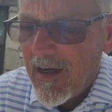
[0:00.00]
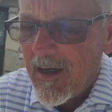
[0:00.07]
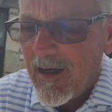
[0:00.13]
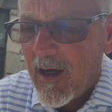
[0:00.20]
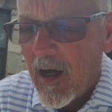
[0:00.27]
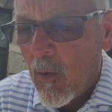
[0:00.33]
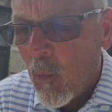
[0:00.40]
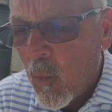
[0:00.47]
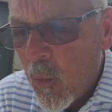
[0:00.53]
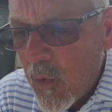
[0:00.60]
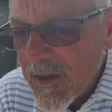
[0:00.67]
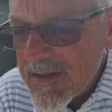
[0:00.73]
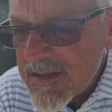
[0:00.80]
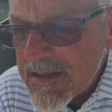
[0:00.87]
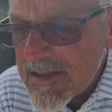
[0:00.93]
uh, a
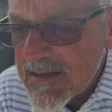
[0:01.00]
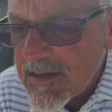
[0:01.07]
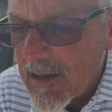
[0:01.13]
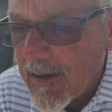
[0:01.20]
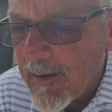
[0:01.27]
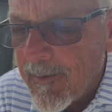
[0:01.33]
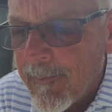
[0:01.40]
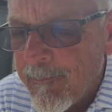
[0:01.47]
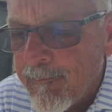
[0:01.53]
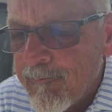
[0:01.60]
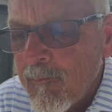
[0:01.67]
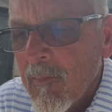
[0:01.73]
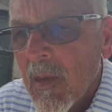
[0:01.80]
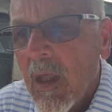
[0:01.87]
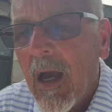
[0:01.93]

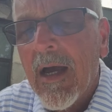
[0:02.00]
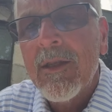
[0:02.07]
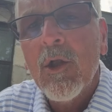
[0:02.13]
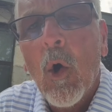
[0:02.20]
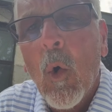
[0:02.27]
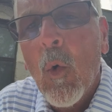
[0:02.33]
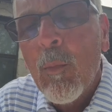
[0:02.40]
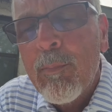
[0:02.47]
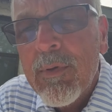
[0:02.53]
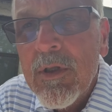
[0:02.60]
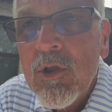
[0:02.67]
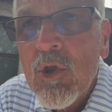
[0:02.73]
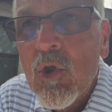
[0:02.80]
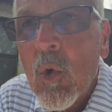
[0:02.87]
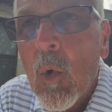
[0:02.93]
wisdom, an
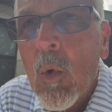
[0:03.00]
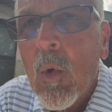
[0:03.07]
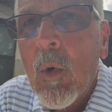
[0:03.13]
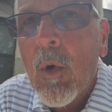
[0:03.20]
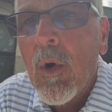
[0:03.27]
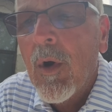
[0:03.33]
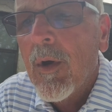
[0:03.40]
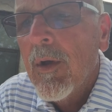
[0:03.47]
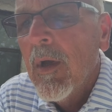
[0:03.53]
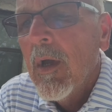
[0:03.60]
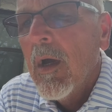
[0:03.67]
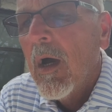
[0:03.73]
open door,